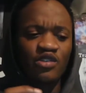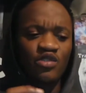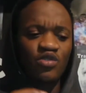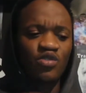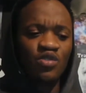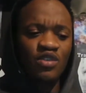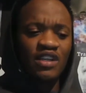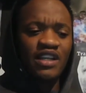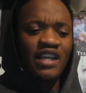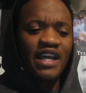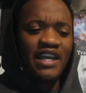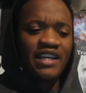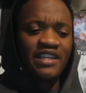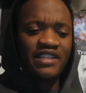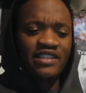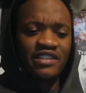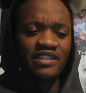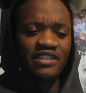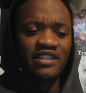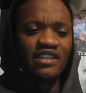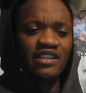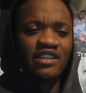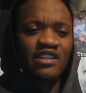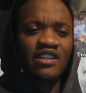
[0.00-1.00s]
utilize
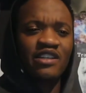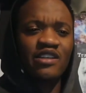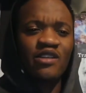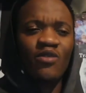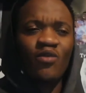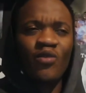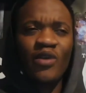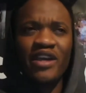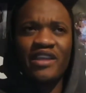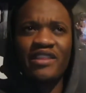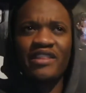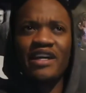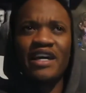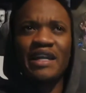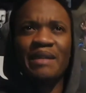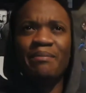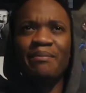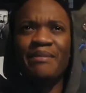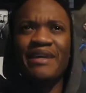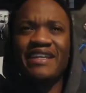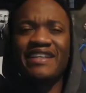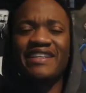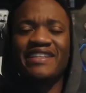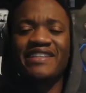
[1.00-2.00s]
in a way that
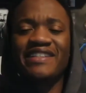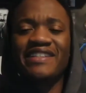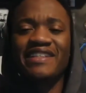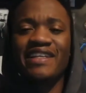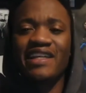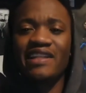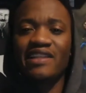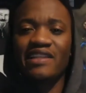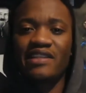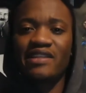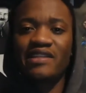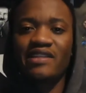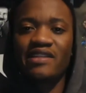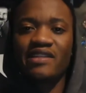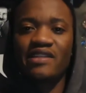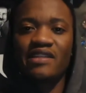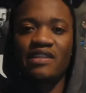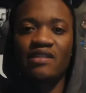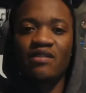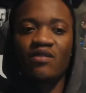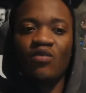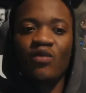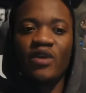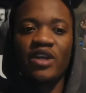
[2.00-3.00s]
makes
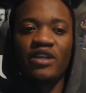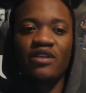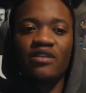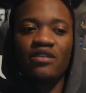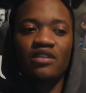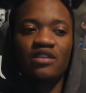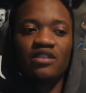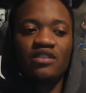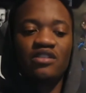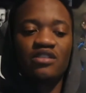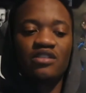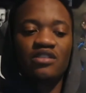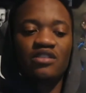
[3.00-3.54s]
sense when